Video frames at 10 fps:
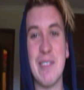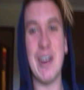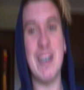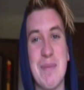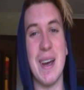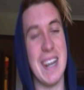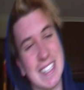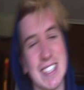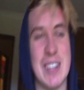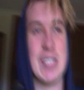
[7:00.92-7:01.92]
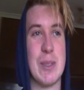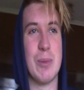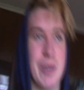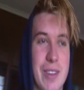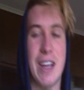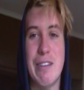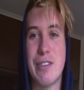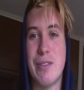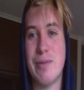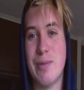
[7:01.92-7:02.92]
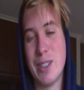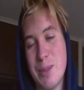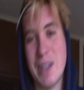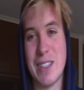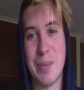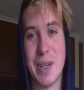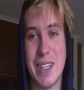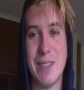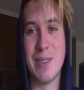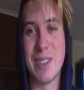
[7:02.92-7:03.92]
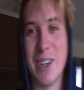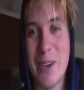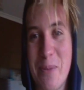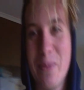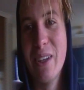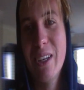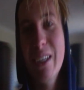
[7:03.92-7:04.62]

notes and notes in my phone of video ideas, but yeah,